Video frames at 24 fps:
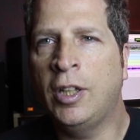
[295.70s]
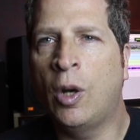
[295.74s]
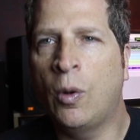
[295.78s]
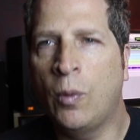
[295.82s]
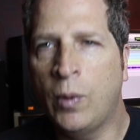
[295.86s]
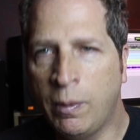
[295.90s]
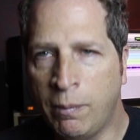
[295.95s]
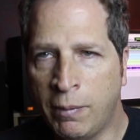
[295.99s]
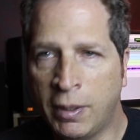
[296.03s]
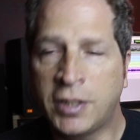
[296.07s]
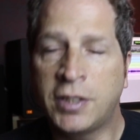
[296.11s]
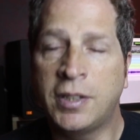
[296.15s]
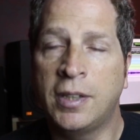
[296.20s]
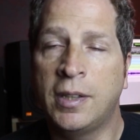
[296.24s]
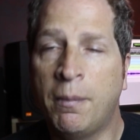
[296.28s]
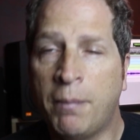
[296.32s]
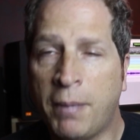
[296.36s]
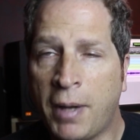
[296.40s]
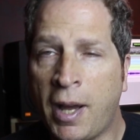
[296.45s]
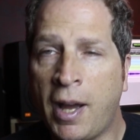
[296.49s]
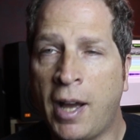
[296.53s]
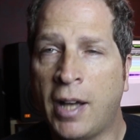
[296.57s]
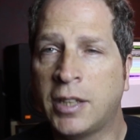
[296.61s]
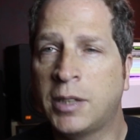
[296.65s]
know, we mix in the
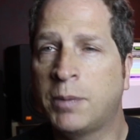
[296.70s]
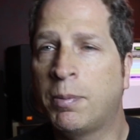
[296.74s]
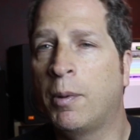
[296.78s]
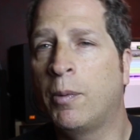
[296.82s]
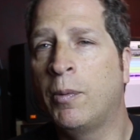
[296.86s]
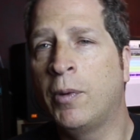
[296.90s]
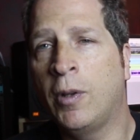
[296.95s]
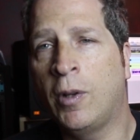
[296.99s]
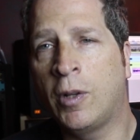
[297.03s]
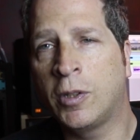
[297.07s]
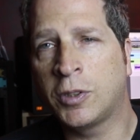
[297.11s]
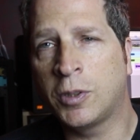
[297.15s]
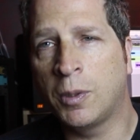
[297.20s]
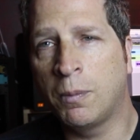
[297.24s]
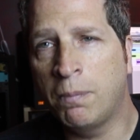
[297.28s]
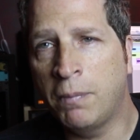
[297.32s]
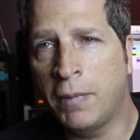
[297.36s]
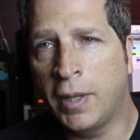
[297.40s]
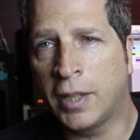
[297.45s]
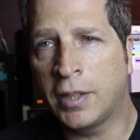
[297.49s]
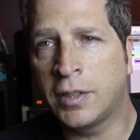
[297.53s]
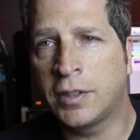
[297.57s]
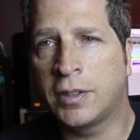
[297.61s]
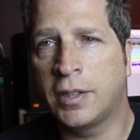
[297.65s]
box, but we also
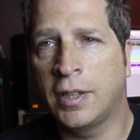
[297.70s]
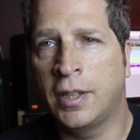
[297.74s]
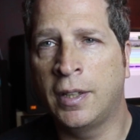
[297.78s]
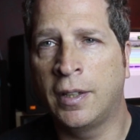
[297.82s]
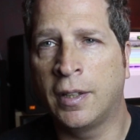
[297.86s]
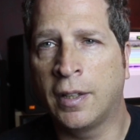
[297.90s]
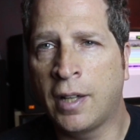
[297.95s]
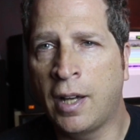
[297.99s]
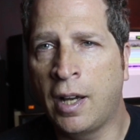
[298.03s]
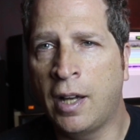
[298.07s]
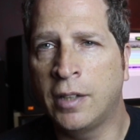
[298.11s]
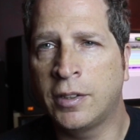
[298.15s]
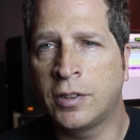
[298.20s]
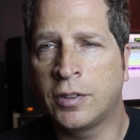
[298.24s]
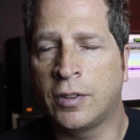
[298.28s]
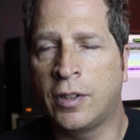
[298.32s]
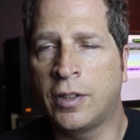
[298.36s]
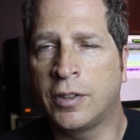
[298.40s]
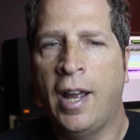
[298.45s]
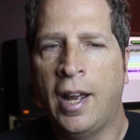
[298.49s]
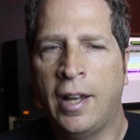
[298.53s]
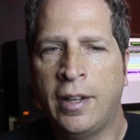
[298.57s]
mix in the console,